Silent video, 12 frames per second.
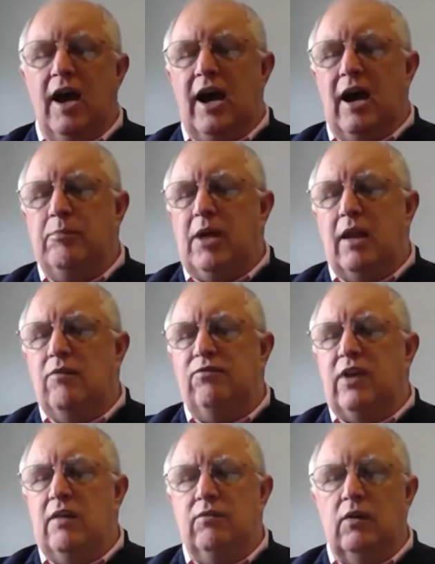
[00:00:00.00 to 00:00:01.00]
I'm not
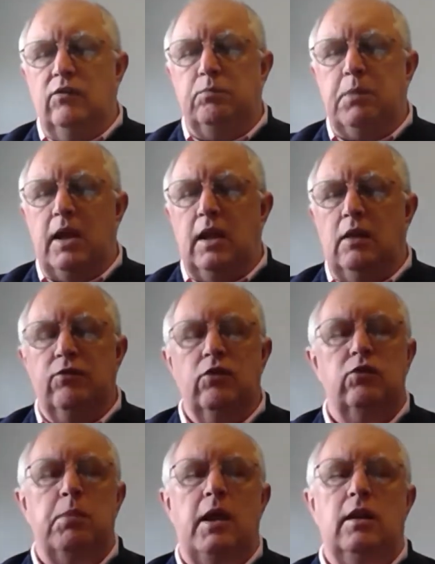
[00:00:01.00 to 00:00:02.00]
in favor of spending
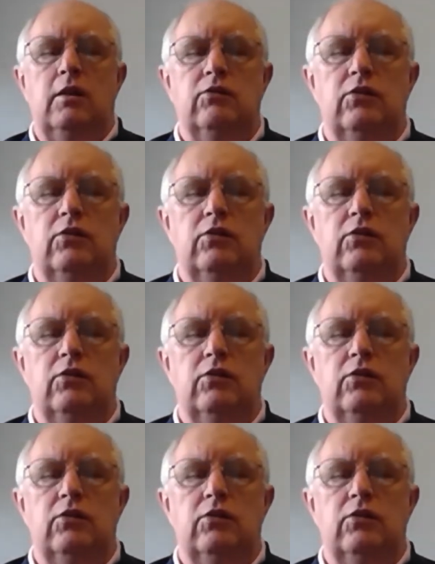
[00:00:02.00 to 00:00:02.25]
for spending.